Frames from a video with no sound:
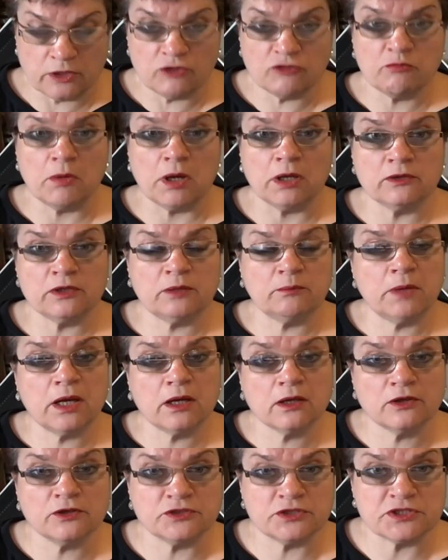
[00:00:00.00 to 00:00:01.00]
If the
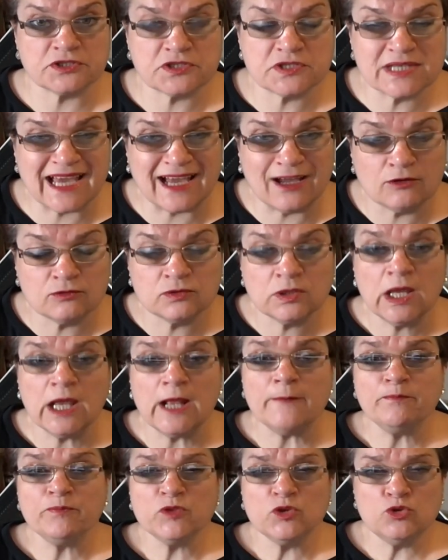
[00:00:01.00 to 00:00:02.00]
market is down,
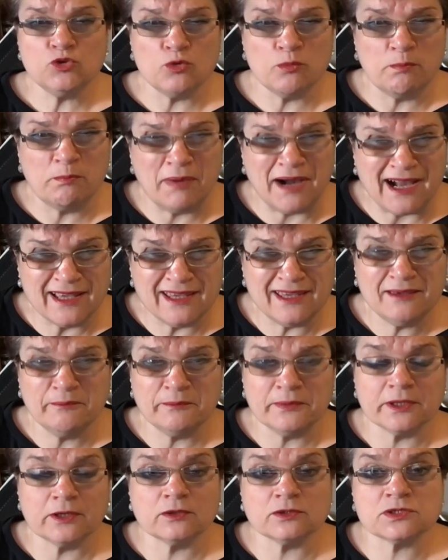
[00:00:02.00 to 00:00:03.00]
you buy
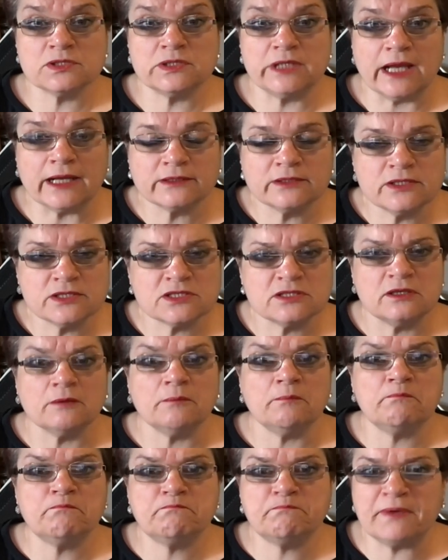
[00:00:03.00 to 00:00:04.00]
because that is
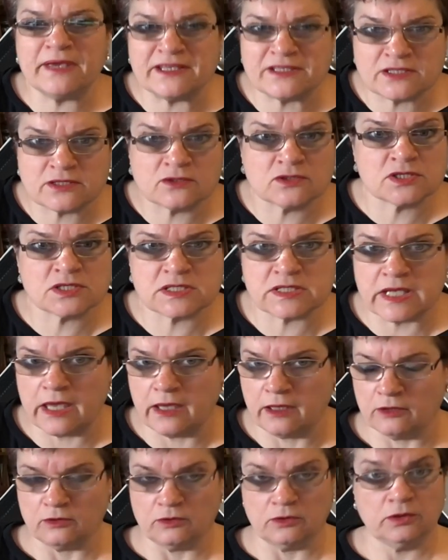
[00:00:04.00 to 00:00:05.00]
the best
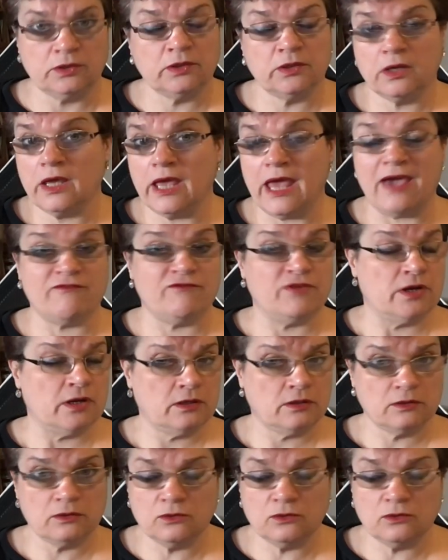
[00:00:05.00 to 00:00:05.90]
sale ever.